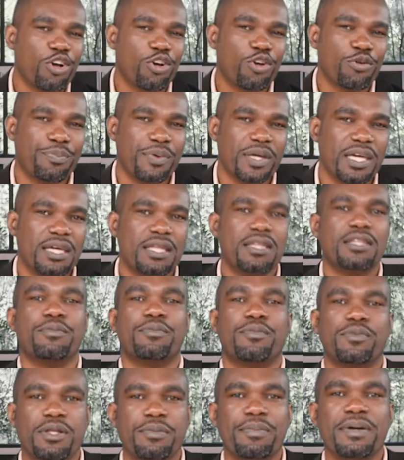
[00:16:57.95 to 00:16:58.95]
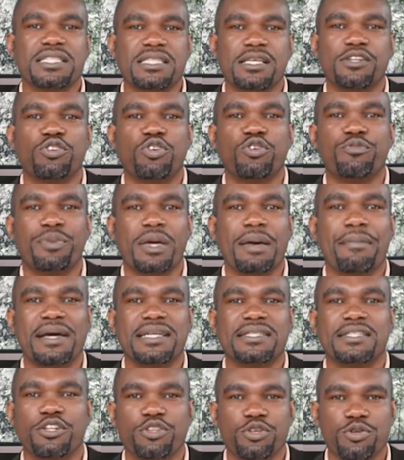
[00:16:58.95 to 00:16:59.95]
Could be the, the person could be a
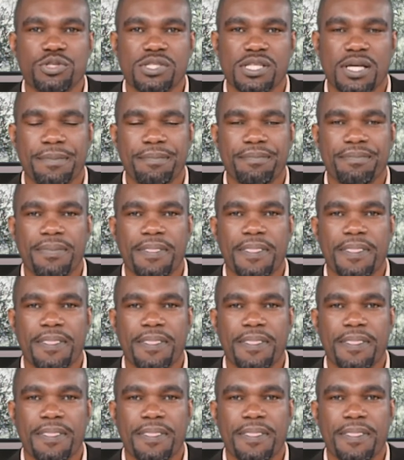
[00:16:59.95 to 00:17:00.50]
mental user.